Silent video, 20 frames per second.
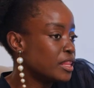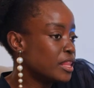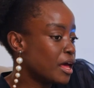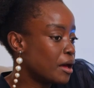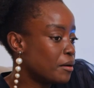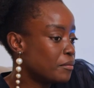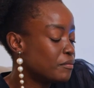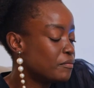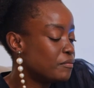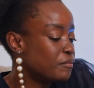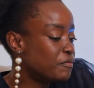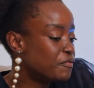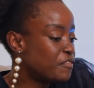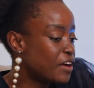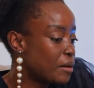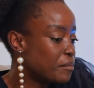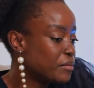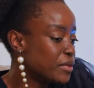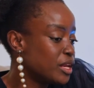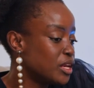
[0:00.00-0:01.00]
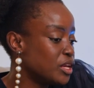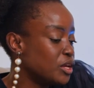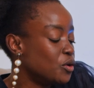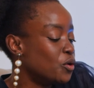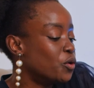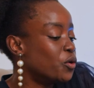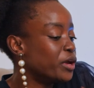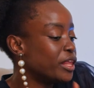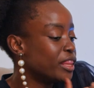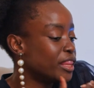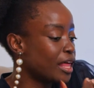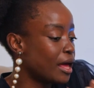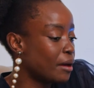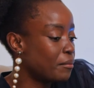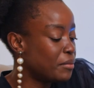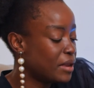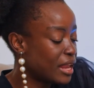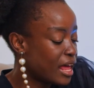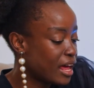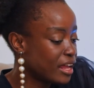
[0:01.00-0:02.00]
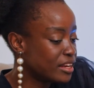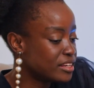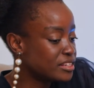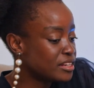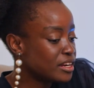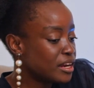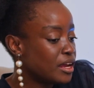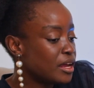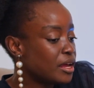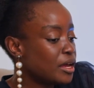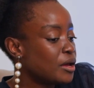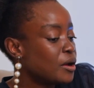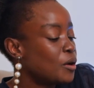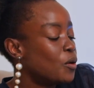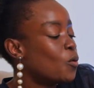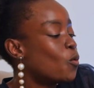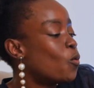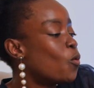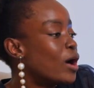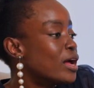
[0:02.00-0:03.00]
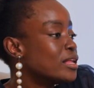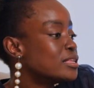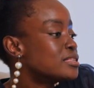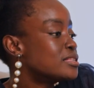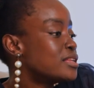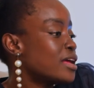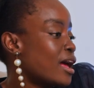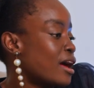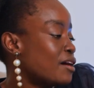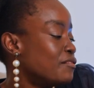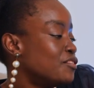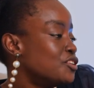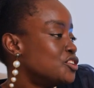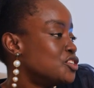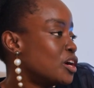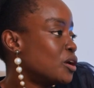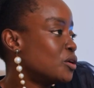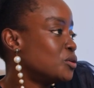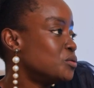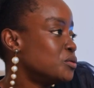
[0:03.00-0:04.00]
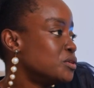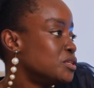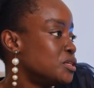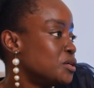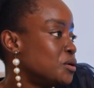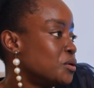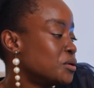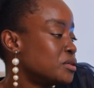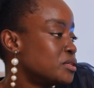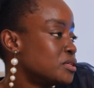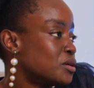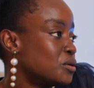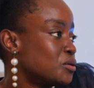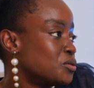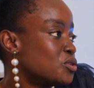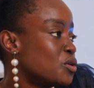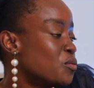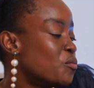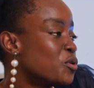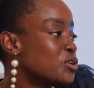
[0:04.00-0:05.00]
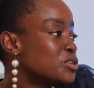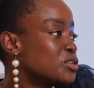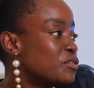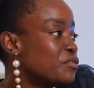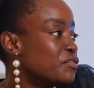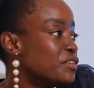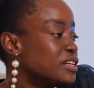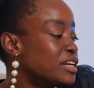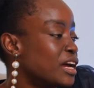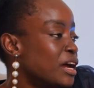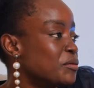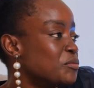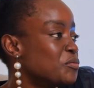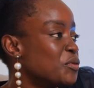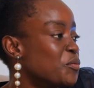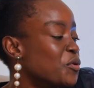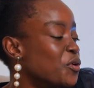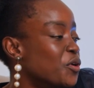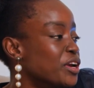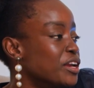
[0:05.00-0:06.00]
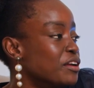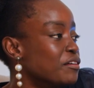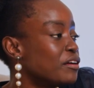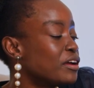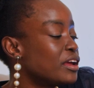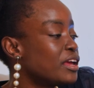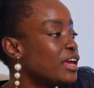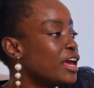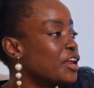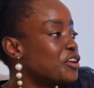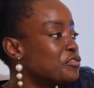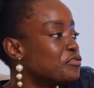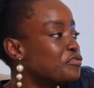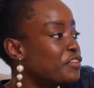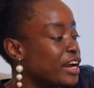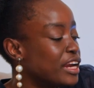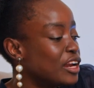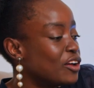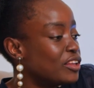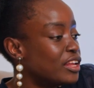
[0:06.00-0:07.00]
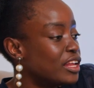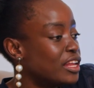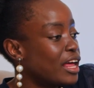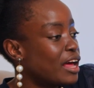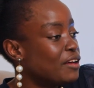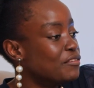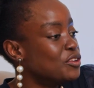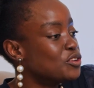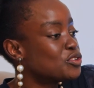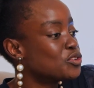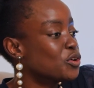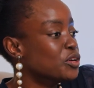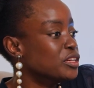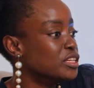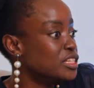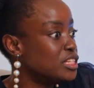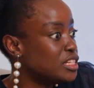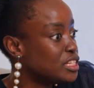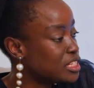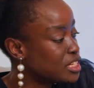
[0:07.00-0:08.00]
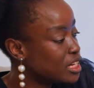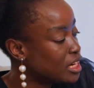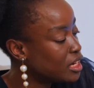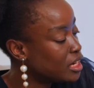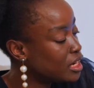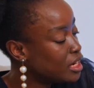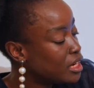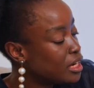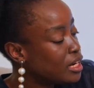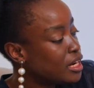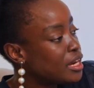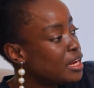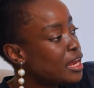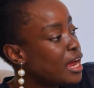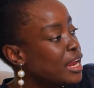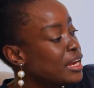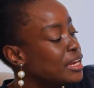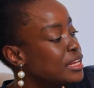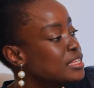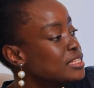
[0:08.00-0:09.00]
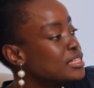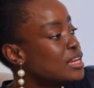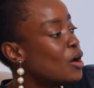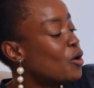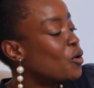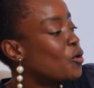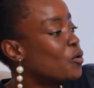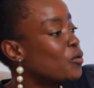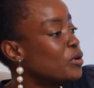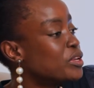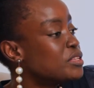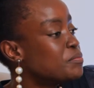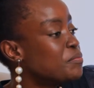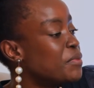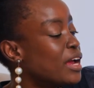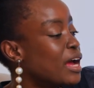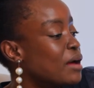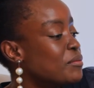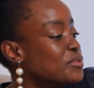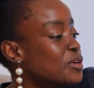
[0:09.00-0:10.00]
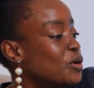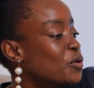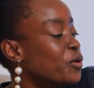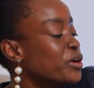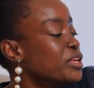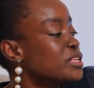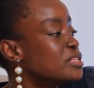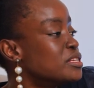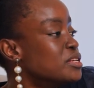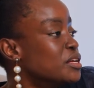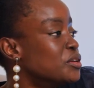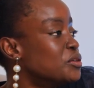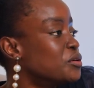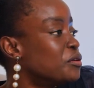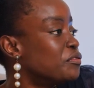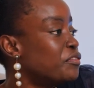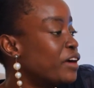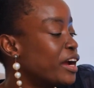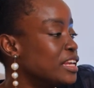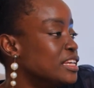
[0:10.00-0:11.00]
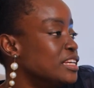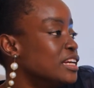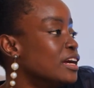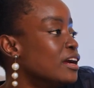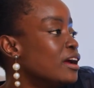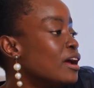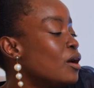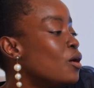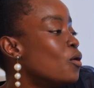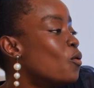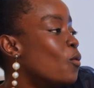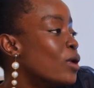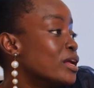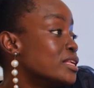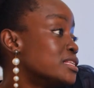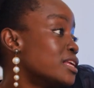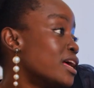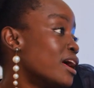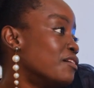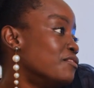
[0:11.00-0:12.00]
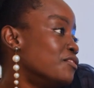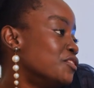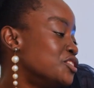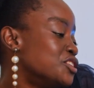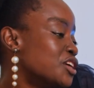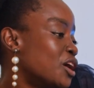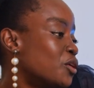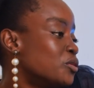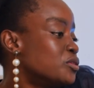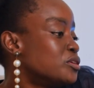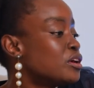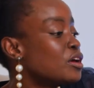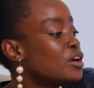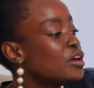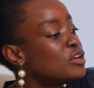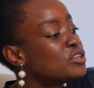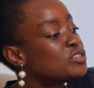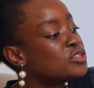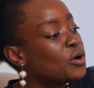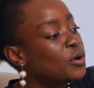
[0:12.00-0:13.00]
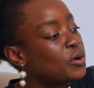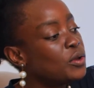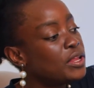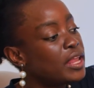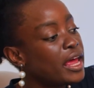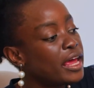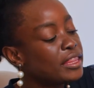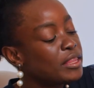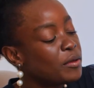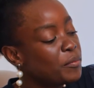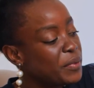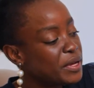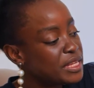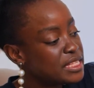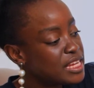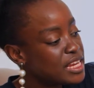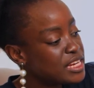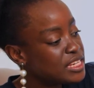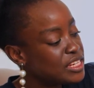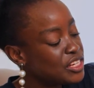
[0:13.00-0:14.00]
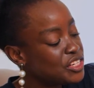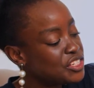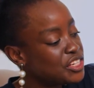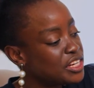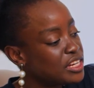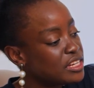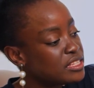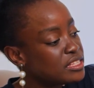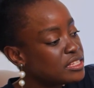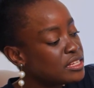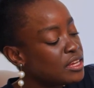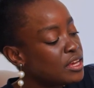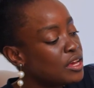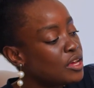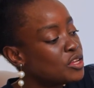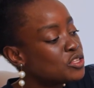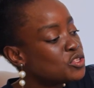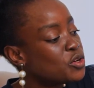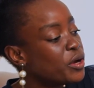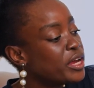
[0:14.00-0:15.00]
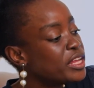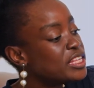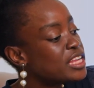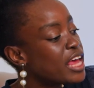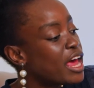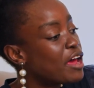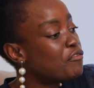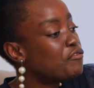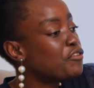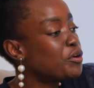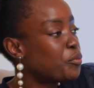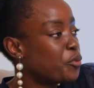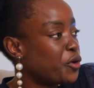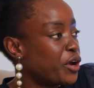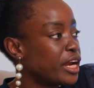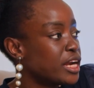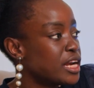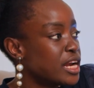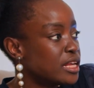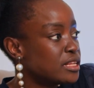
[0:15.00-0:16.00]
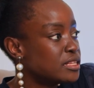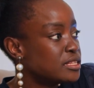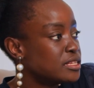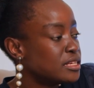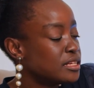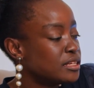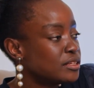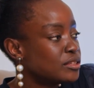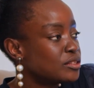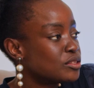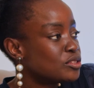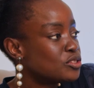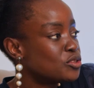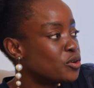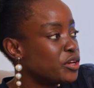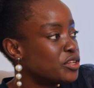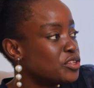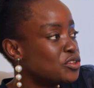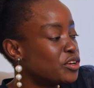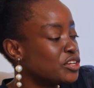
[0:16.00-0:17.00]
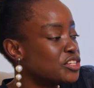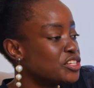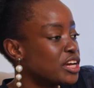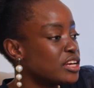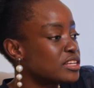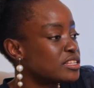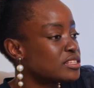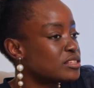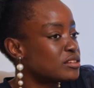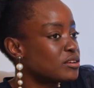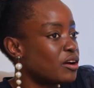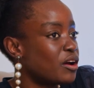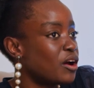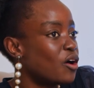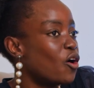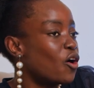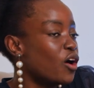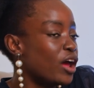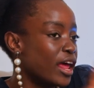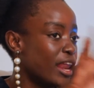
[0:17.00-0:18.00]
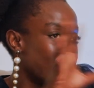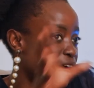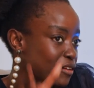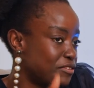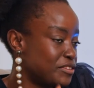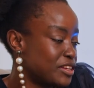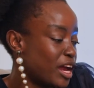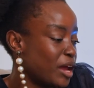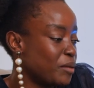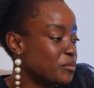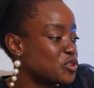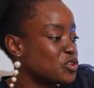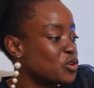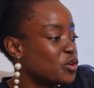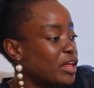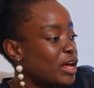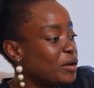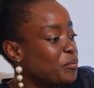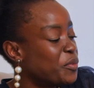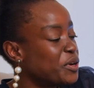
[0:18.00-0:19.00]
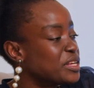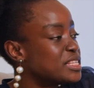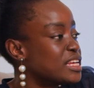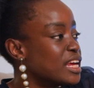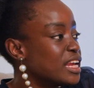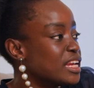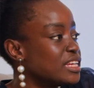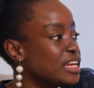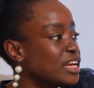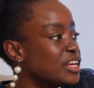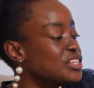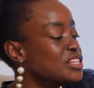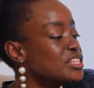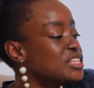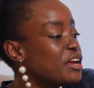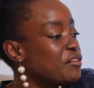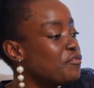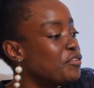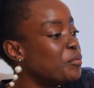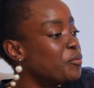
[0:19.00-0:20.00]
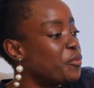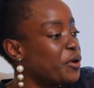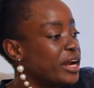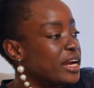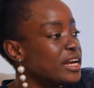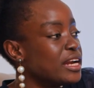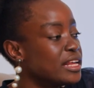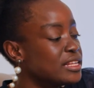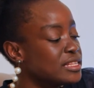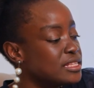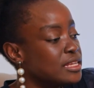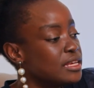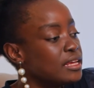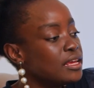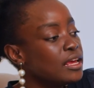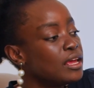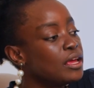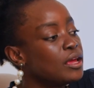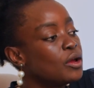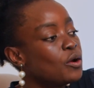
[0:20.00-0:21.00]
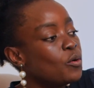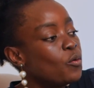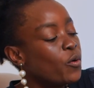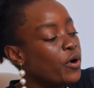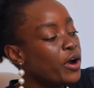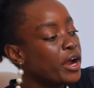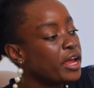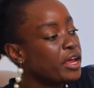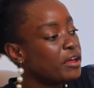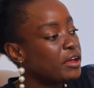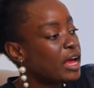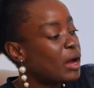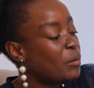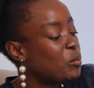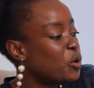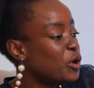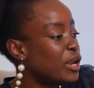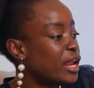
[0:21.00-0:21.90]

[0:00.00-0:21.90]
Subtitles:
their family or in their blood once they have a child with sickle cell. So most of the time, people only get to find out that they have this condition, and it becomes a coincidental finding once they have a child. So like the percentages, so it's every pregnancy. So it's not just a lifetime. So that percentage is every pregnancy where a couple